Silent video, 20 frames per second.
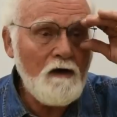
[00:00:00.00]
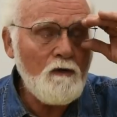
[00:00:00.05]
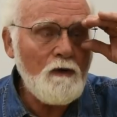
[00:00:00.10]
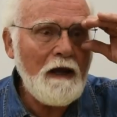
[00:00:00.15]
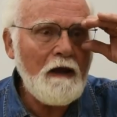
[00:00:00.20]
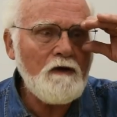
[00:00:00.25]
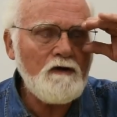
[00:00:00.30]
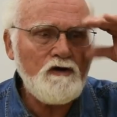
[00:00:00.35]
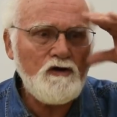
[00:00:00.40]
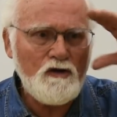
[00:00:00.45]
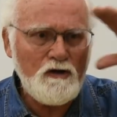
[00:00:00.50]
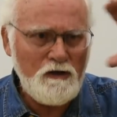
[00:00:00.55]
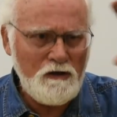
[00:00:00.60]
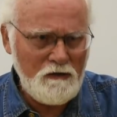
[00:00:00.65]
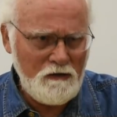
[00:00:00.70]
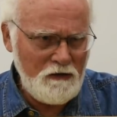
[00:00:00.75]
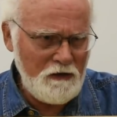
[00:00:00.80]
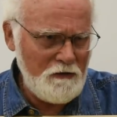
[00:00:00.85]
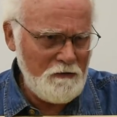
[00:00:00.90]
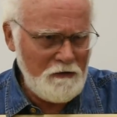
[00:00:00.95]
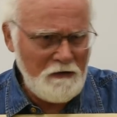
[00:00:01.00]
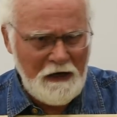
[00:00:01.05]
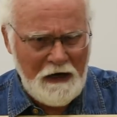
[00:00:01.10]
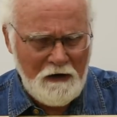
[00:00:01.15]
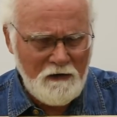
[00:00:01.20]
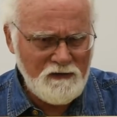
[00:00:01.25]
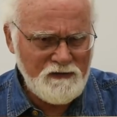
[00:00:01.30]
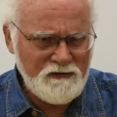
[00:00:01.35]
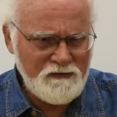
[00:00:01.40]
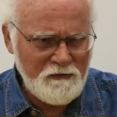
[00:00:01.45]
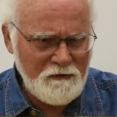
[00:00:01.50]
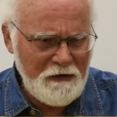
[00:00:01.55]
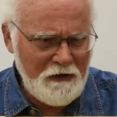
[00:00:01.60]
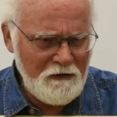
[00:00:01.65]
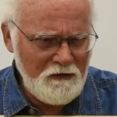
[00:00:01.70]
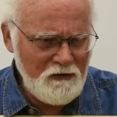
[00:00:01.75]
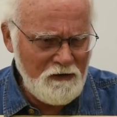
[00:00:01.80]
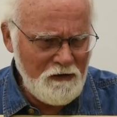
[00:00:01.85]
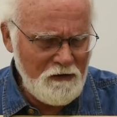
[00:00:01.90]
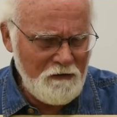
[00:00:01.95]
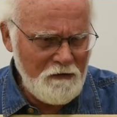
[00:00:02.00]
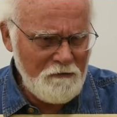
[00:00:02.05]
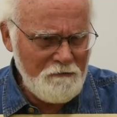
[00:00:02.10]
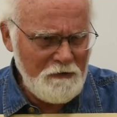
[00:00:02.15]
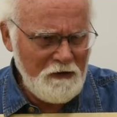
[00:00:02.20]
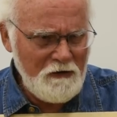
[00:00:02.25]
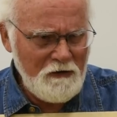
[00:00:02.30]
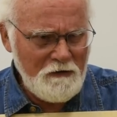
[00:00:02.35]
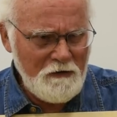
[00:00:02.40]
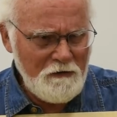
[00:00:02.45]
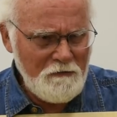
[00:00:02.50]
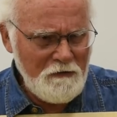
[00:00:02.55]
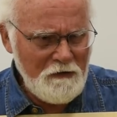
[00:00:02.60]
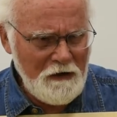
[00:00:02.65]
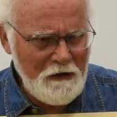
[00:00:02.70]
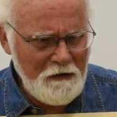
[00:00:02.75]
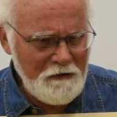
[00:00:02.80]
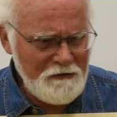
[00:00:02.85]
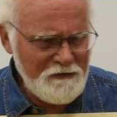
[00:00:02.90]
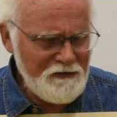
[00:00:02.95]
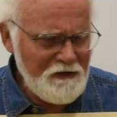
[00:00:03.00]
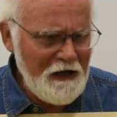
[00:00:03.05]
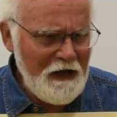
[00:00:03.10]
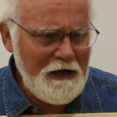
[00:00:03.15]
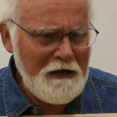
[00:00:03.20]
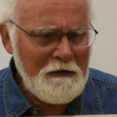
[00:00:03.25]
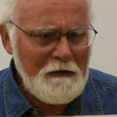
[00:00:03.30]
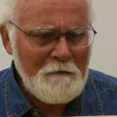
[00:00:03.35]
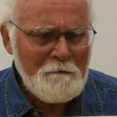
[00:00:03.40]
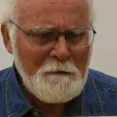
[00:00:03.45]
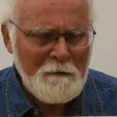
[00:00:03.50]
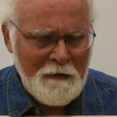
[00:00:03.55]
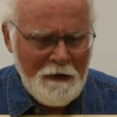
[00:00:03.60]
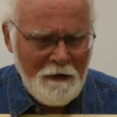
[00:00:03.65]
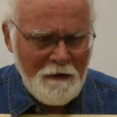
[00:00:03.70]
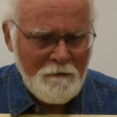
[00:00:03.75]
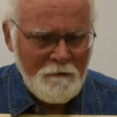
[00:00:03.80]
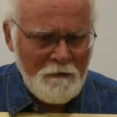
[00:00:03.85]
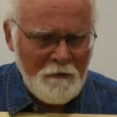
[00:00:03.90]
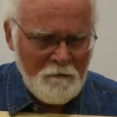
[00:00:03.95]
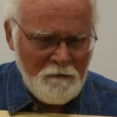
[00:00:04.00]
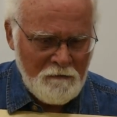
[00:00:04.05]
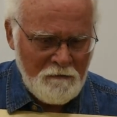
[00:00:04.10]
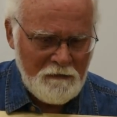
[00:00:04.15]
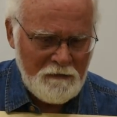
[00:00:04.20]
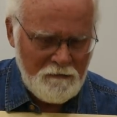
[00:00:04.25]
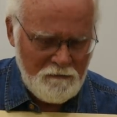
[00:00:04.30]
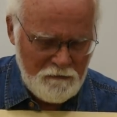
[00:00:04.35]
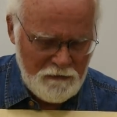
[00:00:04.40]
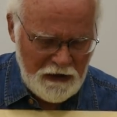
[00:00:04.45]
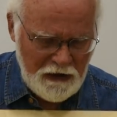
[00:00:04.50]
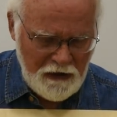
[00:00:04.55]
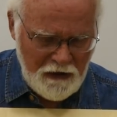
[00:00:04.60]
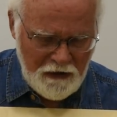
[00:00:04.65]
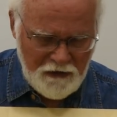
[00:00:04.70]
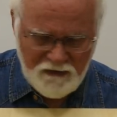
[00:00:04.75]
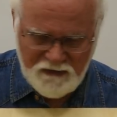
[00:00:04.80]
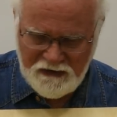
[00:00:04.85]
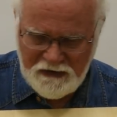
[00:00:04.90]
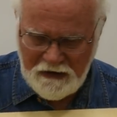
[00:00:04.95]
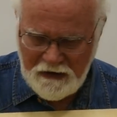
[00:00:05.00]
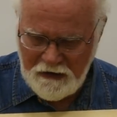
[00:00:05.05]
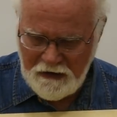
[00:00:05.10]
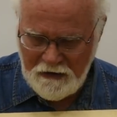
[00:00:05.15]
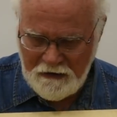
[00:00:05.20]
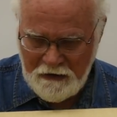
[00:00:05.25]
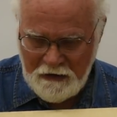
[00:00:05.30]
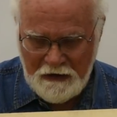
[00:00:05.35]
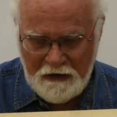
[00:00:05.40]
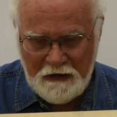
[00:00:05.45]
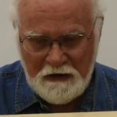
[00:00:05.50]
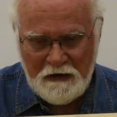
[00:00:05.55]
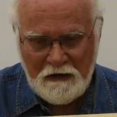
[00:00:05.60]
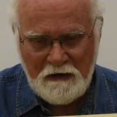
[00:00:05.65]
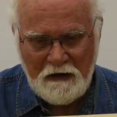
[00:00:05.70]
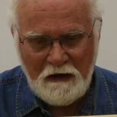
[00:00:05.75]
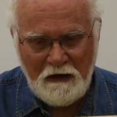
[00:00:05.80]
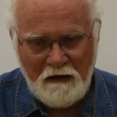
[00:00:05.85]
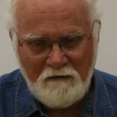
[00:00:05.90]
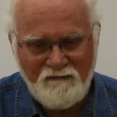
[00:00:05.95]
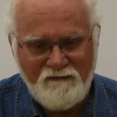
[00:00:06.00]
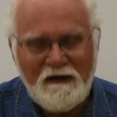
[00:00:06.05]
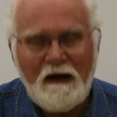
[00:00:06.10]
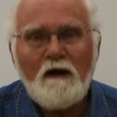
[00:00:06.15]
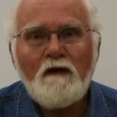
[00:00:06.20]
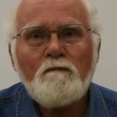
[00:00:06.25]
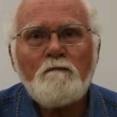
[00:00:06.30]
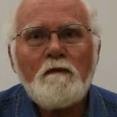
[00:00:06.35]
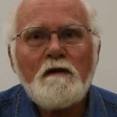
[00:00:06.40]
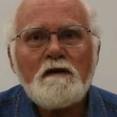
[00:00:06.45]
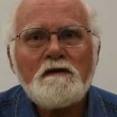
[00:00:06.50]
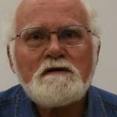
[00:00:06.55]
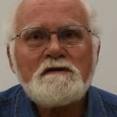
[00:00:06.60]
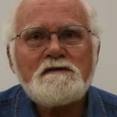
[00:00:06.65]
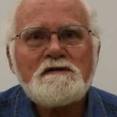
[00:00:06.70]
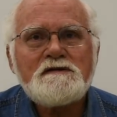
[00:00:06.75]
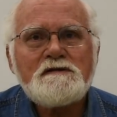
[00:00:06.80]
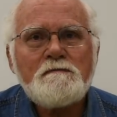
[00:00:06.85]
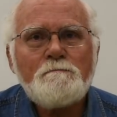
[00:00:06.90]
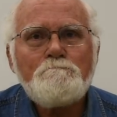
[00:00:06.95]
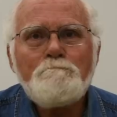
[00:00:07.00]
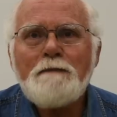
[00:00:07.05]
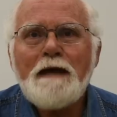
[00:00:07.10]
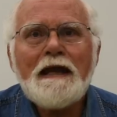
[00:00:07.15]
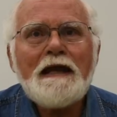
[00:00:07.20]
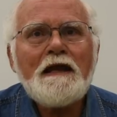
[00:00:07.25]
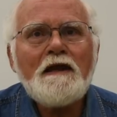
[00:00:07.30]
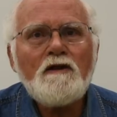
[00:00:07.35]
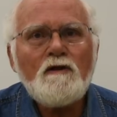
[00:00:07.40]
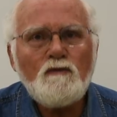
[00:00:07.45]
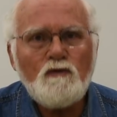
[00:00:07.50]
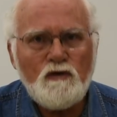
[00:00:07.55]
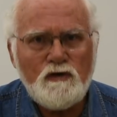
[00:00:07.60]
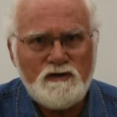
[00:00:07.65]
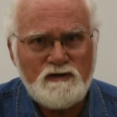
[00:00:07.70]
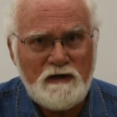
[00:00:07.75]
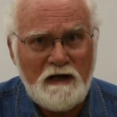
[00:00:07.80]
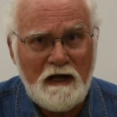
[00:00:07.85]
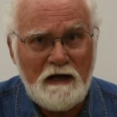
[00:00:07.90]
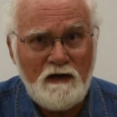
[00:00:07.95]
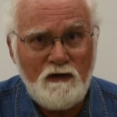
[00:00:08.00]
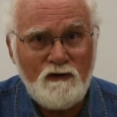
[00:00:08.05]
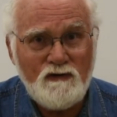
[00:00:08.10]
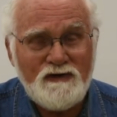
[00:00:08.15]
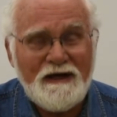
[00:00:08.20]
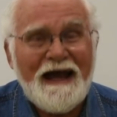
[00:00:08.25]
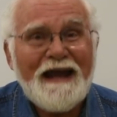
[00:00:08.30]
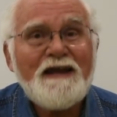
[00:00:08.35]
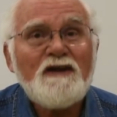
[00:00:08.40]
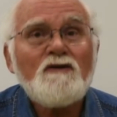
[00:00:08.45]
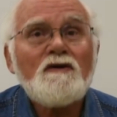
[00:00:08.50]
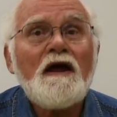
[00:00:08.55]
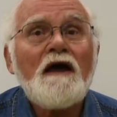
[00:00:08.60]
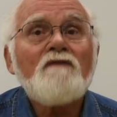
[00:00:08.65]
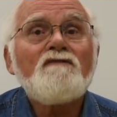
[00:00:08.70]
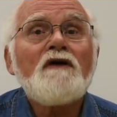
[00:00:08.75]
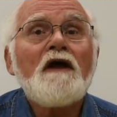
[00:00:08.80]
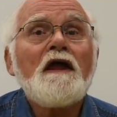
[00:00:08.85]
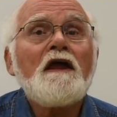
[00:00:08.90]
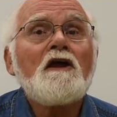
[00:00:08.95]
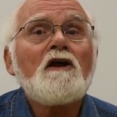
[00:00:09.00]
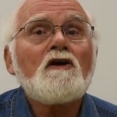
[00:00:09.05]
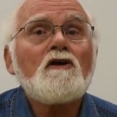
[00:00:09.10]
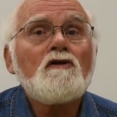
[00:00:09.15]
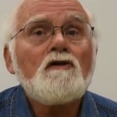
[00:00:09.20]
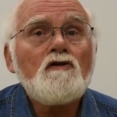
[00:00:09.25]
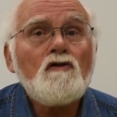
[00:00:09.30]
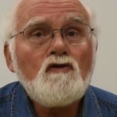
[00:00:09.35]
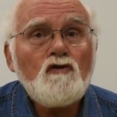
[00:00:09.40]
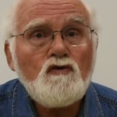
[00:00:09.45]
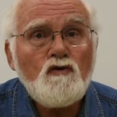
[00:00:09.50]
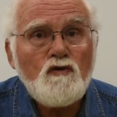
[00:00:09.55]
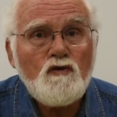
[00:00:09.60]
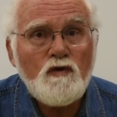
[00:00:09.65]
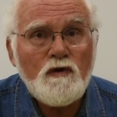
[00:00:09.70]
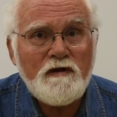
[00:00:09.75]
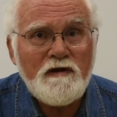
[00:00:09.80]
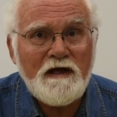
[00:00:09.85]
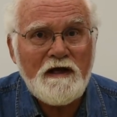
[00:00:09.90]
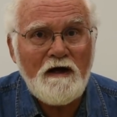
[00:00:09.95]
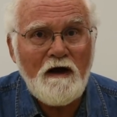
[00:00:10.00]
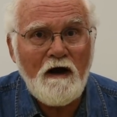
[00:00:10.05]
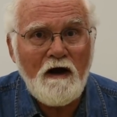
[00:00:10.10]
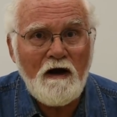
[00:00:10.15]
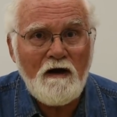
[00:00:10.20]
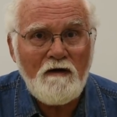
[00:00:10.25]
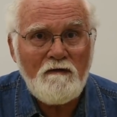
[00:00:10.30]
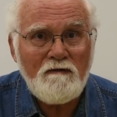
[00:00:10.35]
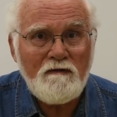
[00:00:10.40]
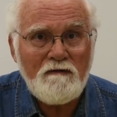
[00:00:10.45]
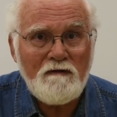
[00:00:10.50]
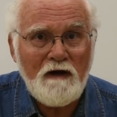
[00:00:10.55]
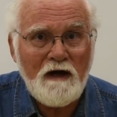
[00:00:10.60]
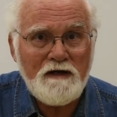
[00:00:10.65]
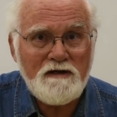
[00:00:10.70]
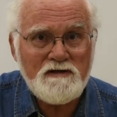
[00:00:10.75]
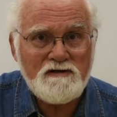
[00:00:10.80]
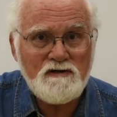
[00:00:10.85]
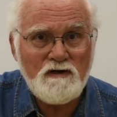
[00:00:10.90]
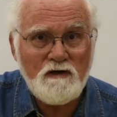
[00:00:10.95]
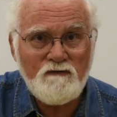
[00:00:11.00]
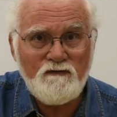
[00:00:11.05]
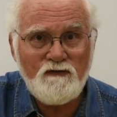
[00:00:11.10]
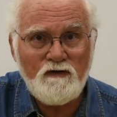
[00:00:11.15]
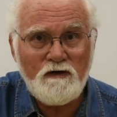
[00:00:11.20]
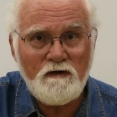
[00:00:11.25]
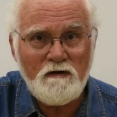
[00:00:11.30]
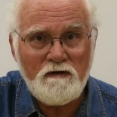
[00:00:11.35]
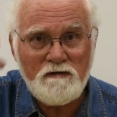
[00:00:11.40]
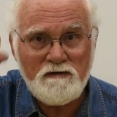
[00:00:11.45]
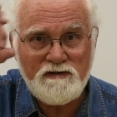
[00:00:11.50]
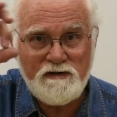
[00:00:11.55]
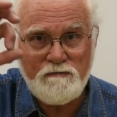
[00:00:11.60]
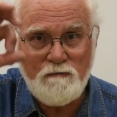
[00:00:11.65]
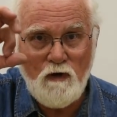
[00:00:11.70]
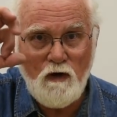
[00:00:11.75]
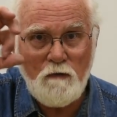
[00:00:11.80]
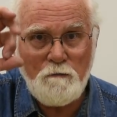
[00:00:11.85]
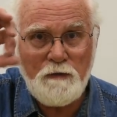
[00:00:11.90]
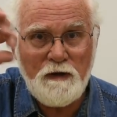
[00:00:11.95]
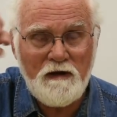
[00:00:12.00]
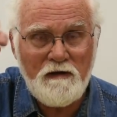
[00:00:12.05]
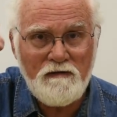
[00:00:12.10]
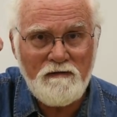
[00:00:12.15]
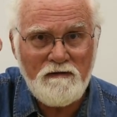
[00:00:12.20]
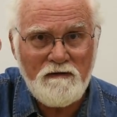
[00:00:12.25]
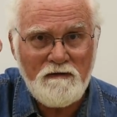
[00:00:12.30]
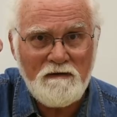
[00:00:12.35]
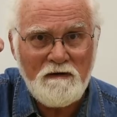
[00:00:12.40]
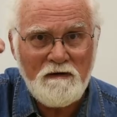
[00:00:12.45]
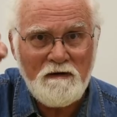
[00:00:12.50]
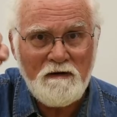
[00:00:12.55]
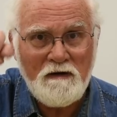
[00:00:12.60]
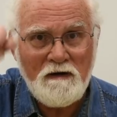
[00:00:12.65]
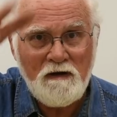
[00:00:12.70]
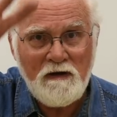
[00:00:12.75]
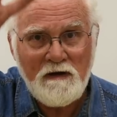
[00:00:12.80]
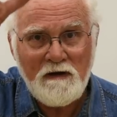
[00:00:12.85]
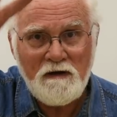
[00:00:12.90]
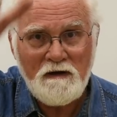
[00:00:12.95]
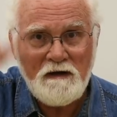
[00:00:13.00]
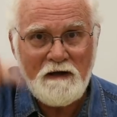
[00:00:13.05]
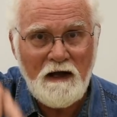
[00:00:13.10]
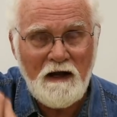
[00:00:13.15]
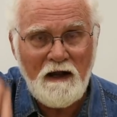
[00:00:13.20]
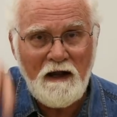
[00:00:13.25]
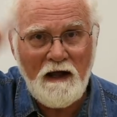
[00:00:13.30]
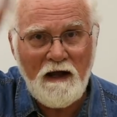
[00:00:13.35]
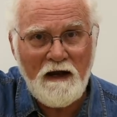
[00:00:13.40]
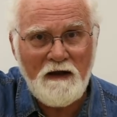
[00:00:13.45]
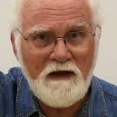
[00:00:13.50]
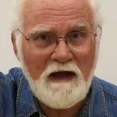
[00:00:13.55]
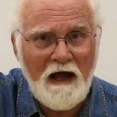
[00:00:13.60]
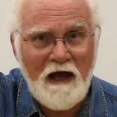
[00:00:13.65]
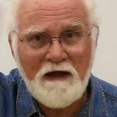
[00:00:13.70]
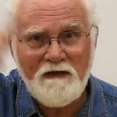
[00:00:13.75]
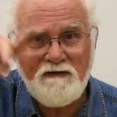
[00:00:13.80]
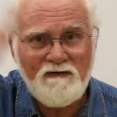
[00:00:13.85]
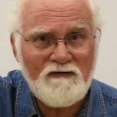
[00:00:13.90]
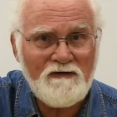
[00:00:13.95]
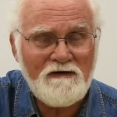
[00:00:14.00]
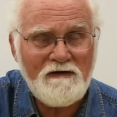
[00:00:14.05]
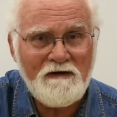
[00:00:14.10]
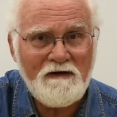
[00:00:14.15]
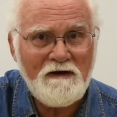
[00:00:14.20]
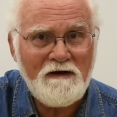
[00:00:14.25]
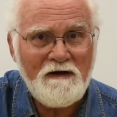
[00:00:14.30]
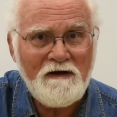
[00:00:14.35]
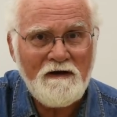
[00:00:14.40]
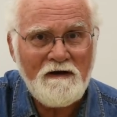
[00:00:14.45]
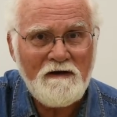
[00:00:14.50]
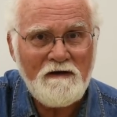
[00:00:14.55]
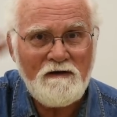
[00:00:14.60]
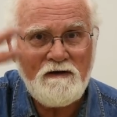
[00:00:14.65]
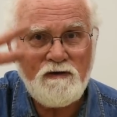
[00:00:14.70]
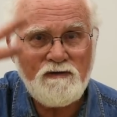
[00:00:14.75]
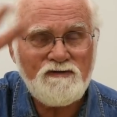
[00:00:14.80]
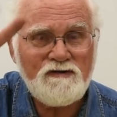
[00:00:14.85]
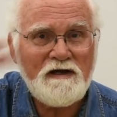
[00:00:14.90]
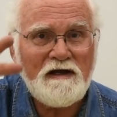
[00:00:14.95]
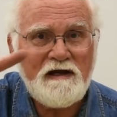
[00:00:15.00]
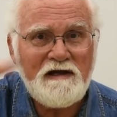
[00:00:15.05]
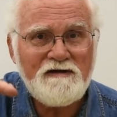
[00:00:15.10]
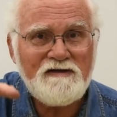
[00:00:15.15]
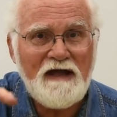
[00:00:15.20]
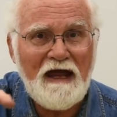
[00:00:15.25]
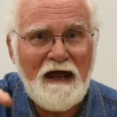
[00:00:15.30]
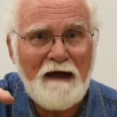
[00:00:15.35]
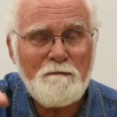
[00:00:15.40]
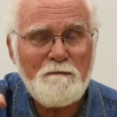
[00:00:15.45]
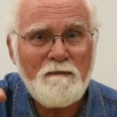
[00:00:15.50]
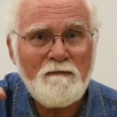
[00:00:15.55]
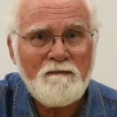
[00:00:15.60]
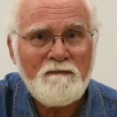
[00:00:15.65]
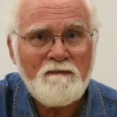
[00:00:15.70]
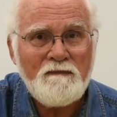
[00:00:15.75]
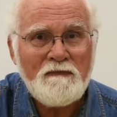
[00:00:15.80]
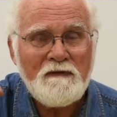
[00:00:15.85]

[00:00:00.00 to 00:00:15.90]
around your, your house, around your, your uh, state, because uh, I found many of the woods that I use, I don't have a clue what they are. I just look for small pith, not a lot of knots, no sticky sap,